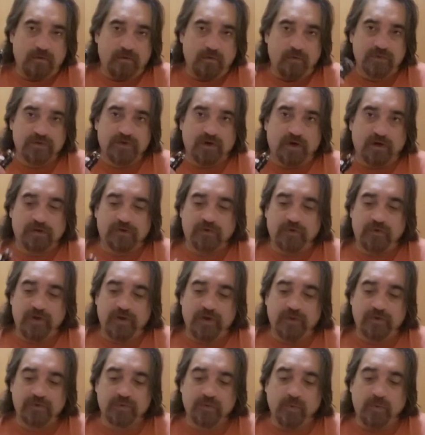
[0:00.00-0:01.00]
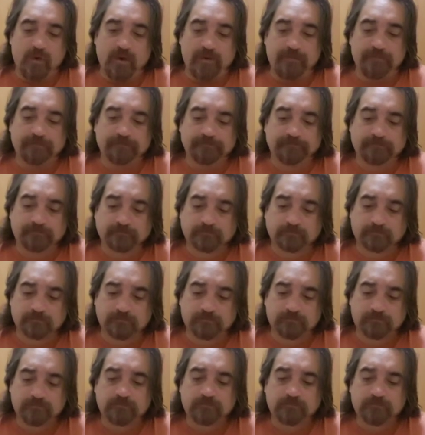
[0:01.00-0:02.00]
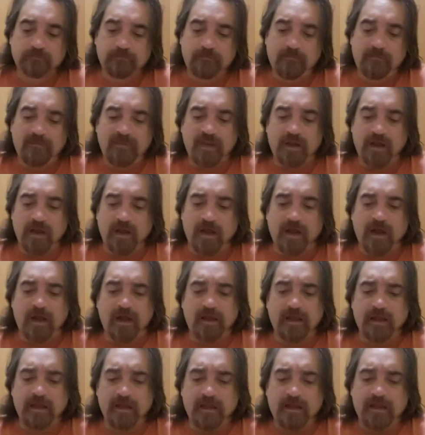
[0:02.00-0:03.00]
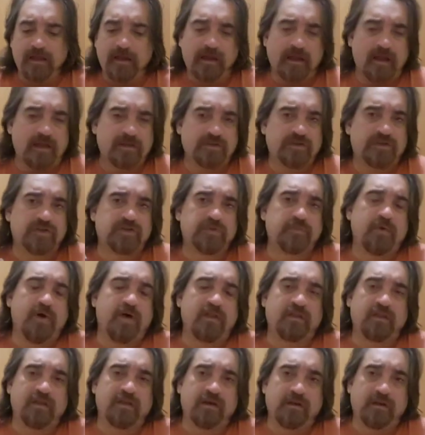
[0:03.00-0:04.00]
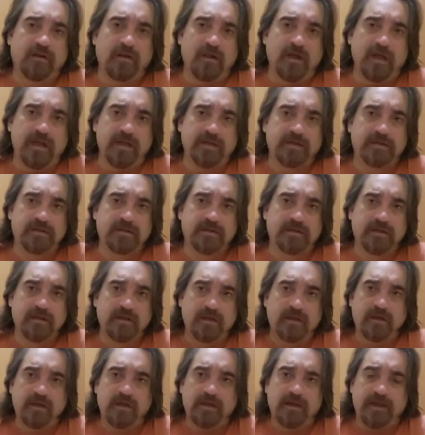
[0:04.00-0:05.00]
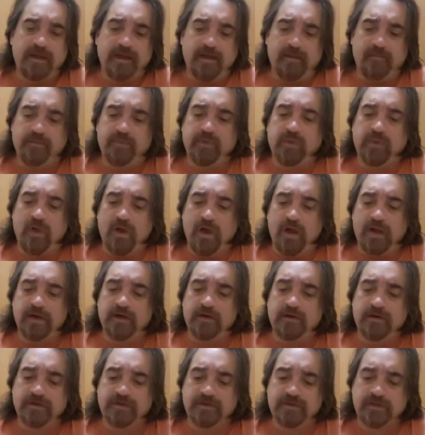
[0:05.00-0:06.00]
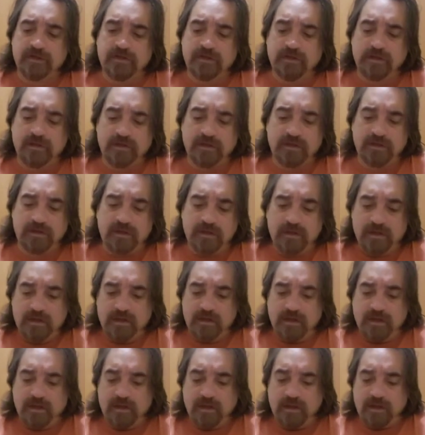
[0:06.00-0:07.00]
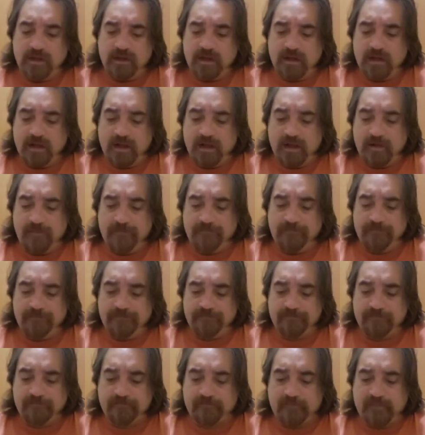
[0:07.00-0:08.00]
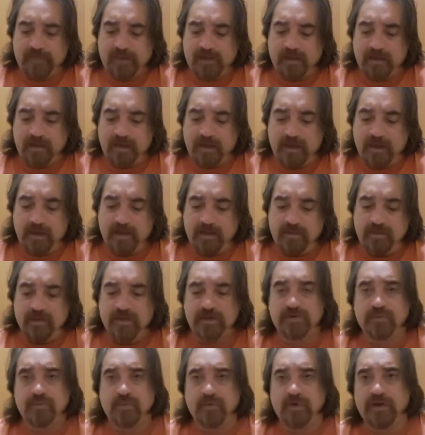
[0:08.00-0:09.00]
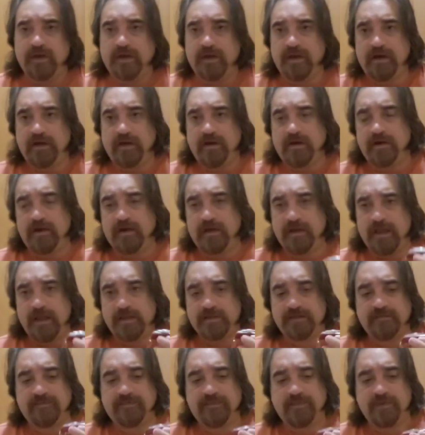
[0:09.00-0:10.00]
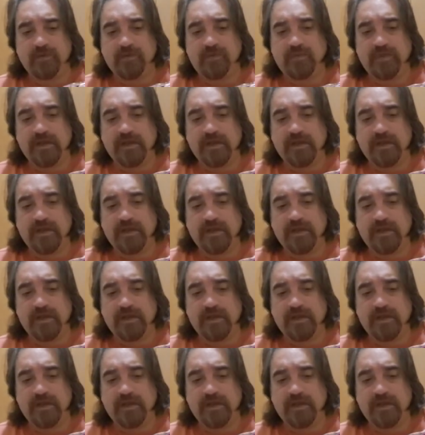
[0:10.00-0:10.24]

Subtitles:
Ozark Trails one has a small little light and pliers. And this one here has a few